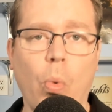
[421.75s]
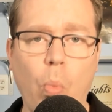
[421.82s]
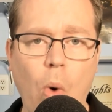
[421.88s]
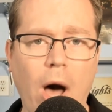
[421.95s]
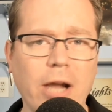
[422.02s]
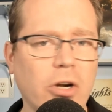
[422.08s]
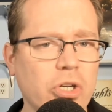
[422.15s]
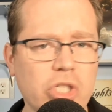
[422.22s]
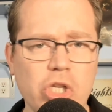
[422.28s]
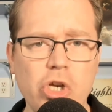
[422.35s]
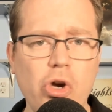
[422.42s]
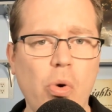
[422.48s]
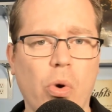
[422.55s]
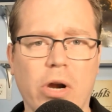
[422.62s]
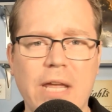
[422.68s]
1 or
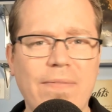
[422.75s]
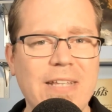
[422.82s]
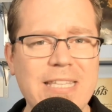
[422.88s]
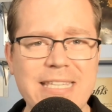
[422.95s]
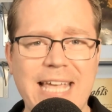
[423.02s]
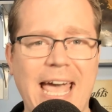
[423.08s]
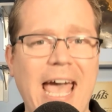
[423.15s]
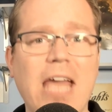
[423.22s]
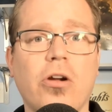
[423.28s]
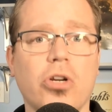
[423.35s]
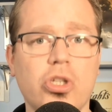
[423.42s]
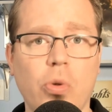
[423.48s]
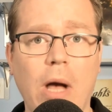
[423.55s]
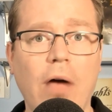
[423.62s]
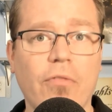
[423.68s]
2 or even 10 or
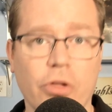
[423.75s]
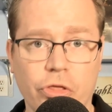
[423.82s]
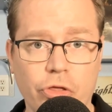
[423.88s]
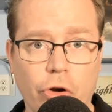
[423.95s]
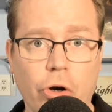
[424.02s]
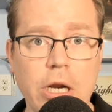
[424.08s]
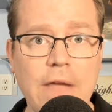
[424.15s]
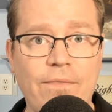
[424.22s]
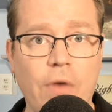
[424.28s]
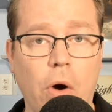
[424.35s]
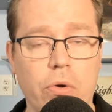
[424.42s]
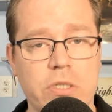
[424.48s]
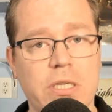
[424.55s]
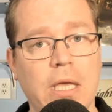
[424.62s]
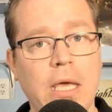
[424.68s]
12 or 30
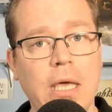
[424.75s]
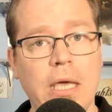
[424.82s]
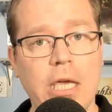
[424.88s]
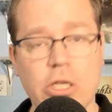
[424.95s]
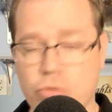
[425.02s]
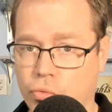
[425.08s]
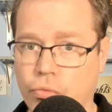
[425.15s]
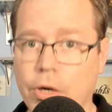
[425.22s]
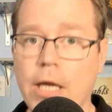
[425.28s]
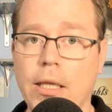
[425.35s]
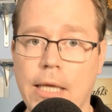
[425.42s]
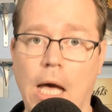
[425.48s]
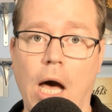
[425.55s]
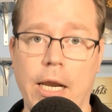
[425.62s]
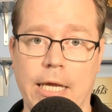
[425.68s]
votes is
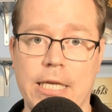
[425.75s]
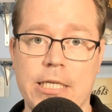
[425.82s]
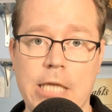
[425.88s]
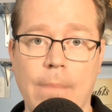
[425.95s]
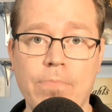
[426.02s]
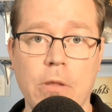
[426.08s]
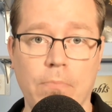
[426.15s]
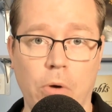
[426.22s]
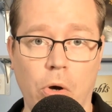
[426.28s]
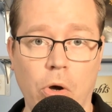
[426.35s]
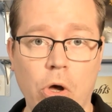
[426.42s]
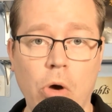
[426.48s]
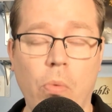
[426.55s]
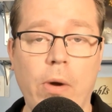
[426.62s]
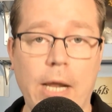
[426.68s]
really unacceptable
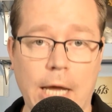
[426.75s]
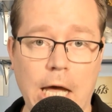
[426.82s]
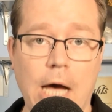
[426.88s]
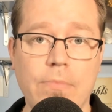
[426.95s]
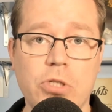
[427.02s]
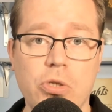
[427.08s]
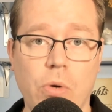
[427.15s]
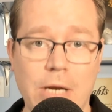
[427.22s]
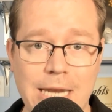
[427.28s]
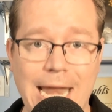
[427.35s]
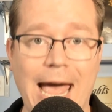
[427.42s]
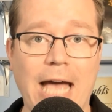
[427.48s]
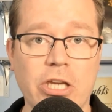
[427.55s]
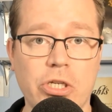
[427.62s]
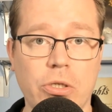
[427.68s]
when it comes to a
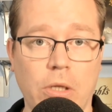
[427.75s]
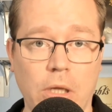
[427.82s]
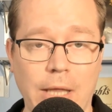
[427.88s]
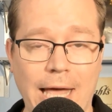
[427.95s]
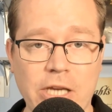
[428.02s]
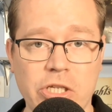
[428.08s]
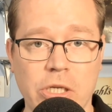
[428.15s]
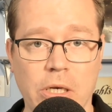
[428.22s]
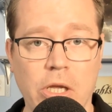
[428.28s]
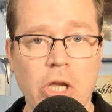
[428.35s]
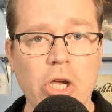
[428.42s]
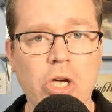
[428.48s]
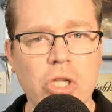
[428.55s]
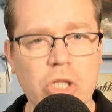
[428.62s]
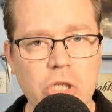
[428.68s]
national election.
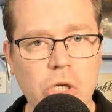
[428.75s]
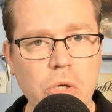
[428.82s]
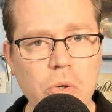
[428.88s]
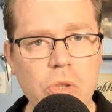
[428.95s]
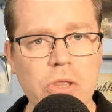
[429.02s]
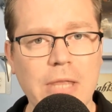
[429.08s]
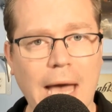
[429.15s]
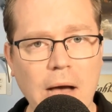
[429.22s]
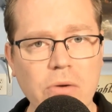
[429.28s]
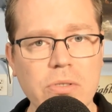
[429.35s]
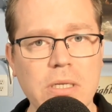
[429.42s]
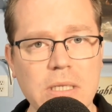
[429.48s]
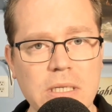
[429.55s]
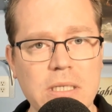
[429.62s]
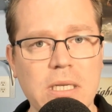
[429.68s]

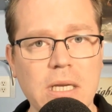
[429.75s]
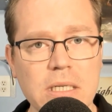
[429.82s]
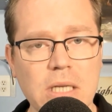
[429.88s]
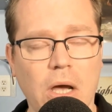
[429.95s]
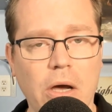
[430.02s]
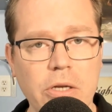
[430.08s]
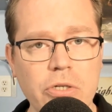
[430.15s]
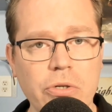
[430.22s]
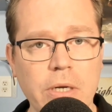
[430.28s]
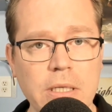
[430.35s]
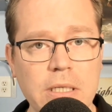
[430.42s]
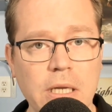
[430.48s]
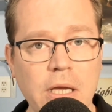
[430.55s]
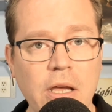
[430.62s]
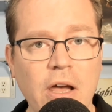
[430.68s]

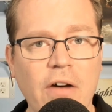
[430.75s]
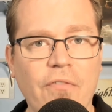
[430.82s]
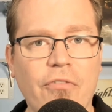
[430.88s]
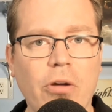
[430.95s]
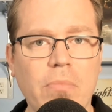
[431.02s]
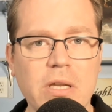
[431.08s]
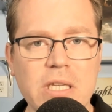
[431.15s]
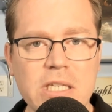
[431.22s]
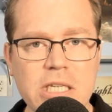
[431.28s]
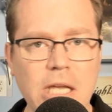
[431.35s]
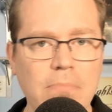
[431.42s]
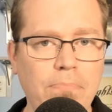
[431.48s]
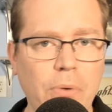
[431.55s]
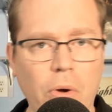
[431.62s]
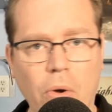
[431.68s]
2,600 from a
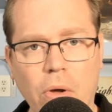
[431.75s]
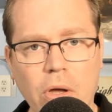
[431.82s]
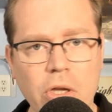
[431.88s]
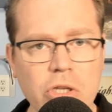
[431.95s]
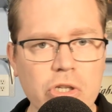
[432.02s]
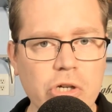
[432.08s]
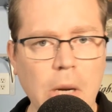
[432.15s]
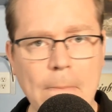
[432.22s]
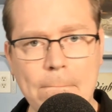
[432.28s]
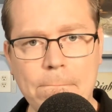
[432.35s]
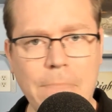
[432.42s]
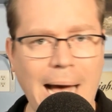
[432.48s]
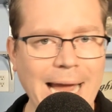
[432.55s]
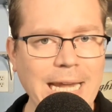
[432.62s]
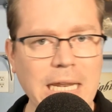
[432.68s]
simple
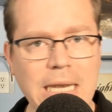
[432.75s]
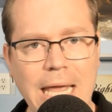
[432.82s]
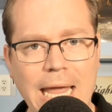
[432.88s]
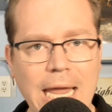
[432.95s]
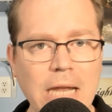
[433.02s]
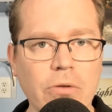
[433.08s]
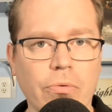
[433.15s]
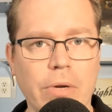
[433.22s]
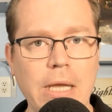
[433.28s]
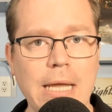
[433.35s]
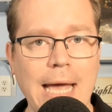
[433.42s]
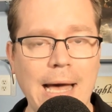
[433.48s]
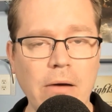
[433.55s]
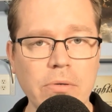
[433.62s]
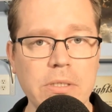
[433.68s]
Trump-Biden hand
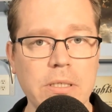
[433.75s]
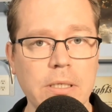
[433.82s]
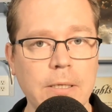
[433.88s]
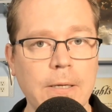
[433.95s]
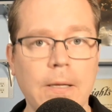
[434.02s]
recount?